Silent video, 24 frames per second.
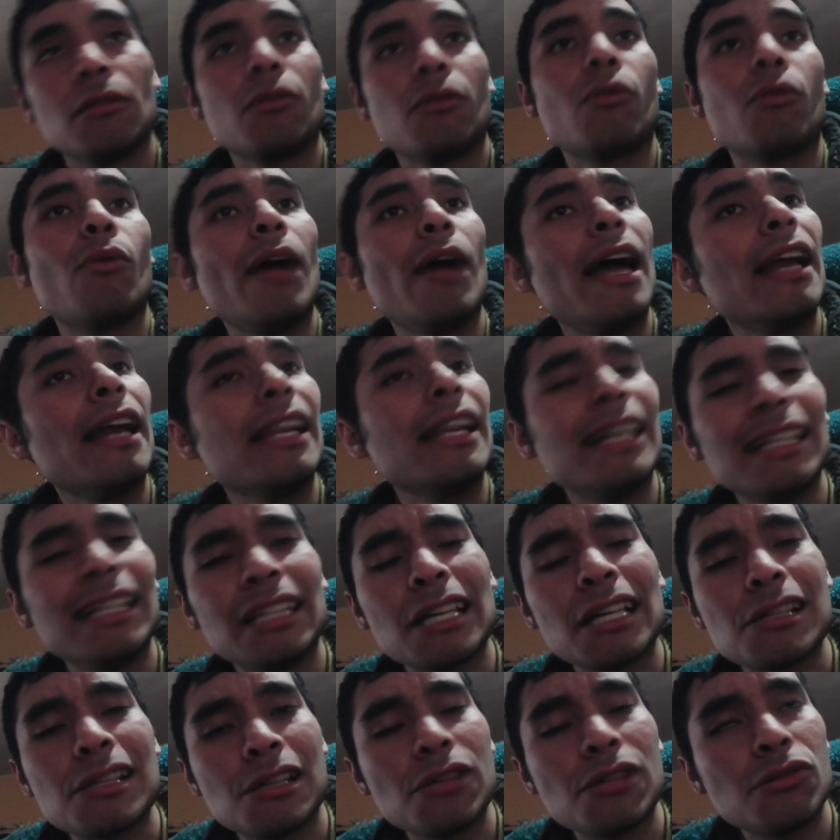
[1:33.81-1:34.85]
well, in the
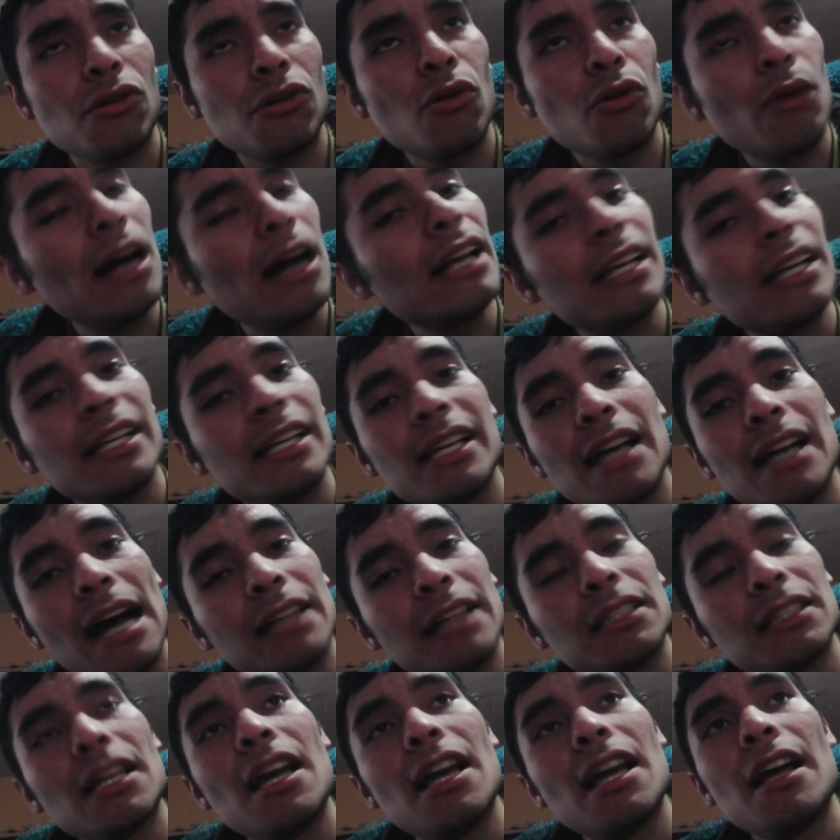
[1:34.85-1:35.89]
season 1 he
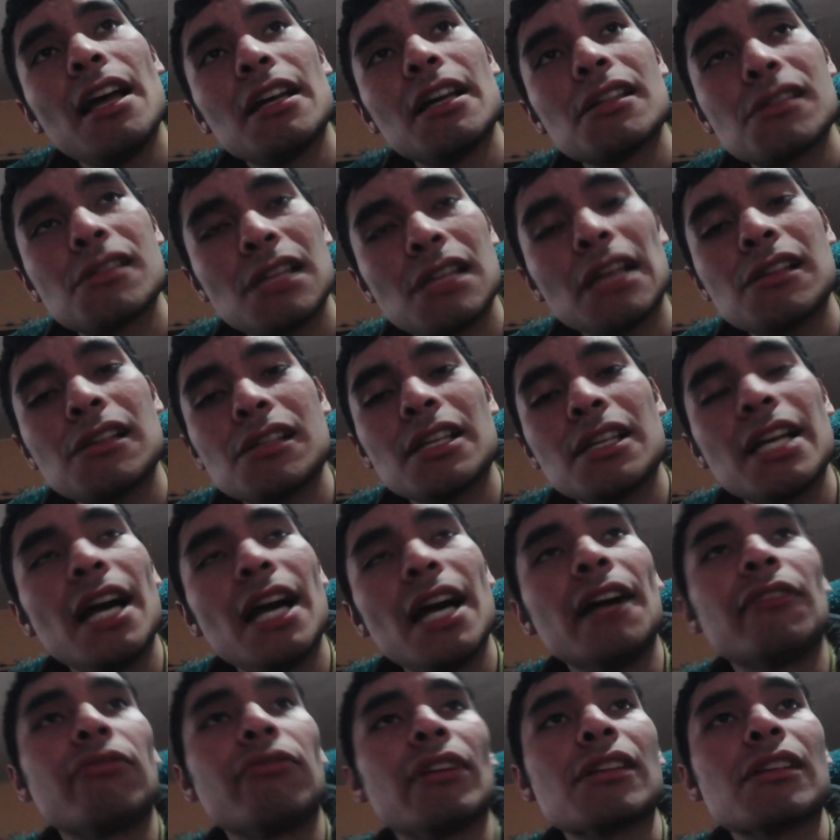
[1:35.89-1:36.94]
got 6
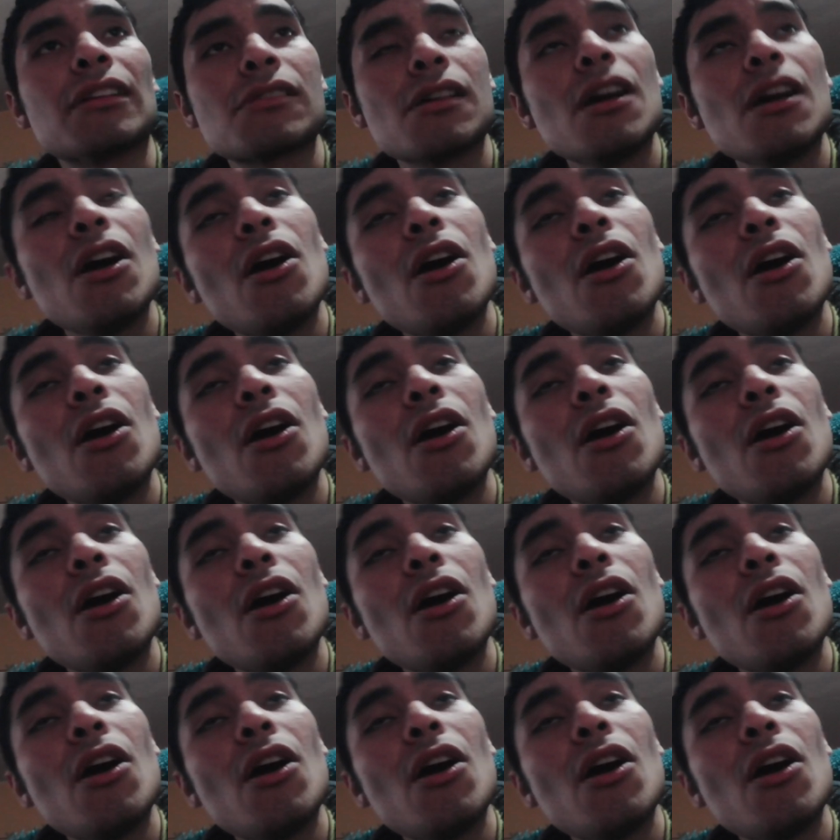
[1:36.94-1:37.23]
girlfriends.